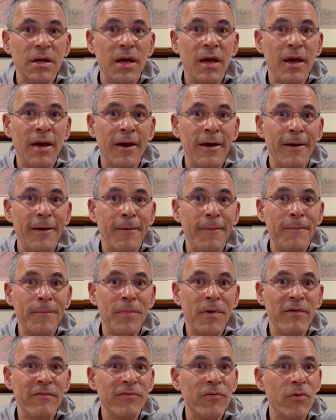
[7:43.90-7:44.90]
Um,
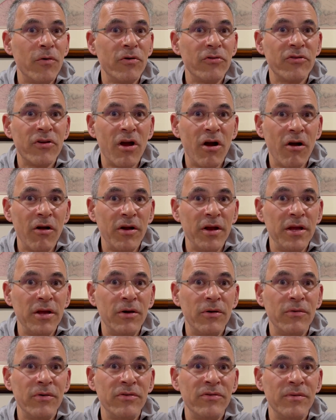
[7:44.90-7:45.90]
of course,
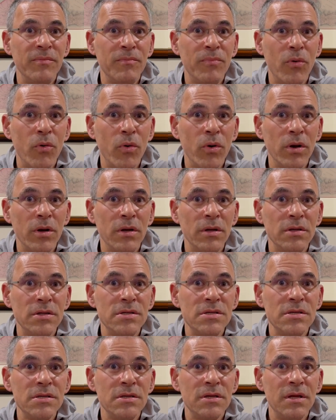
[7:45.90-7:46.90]
cardio is
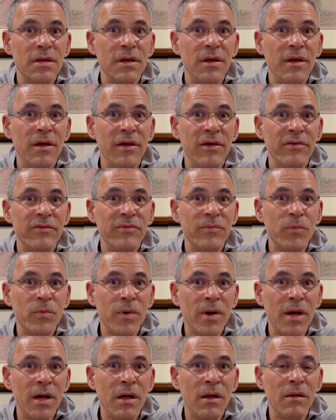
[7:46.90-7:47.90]
important as
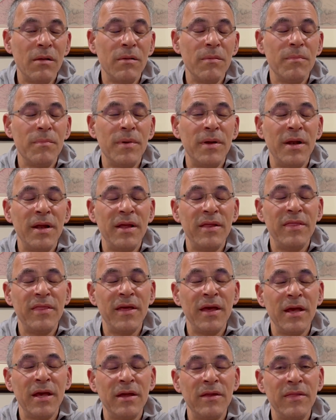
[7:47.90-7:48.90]
well, but I
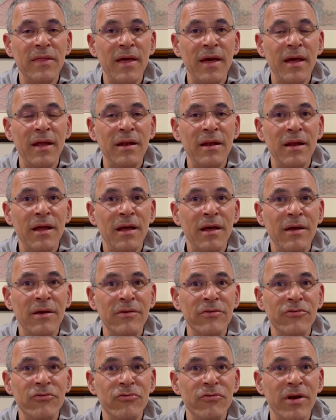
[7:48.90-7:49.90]
think that uh,
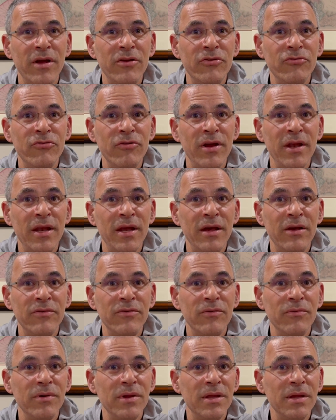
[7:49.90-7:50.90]
strength training is a
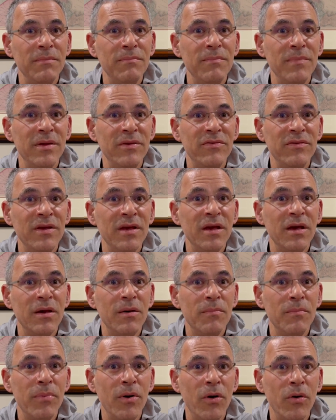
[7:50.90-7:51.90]
really missing
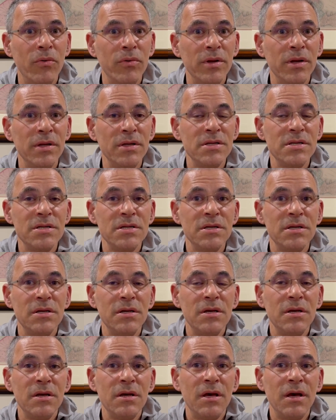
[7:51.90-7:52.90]
component
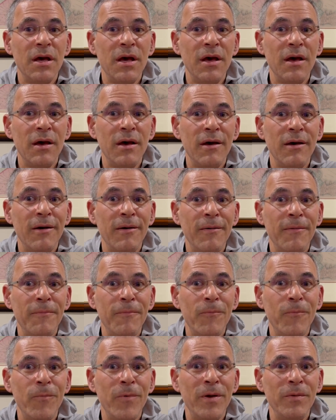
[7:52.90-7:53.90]
um,
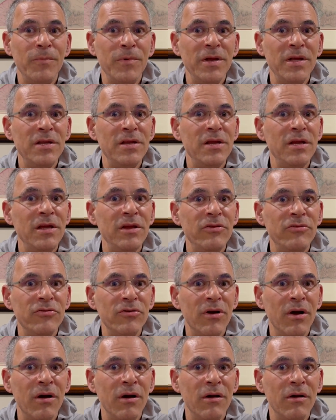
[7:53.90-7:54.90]
when we teach
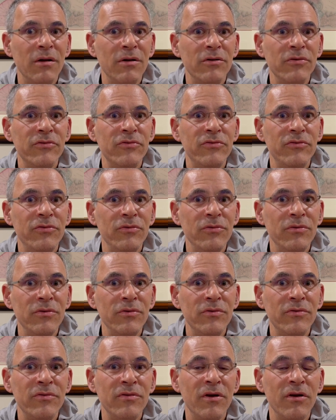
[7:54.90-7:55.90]
our
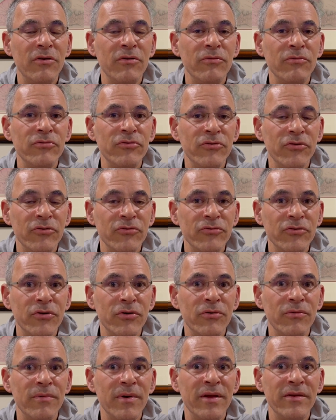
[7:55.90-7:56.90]
students, our
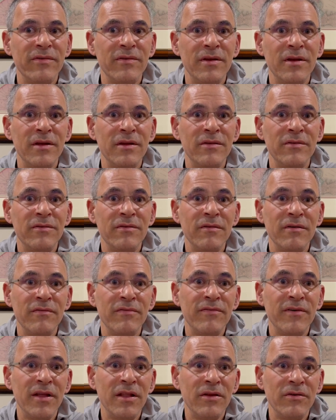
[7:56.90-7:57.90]
surgical residents, our
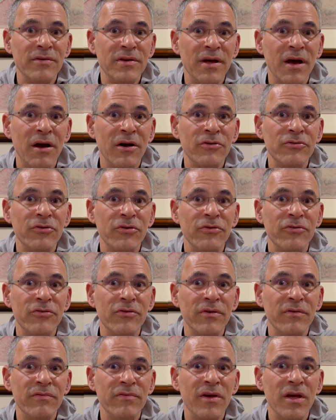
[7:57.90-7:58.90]
fellow doctors of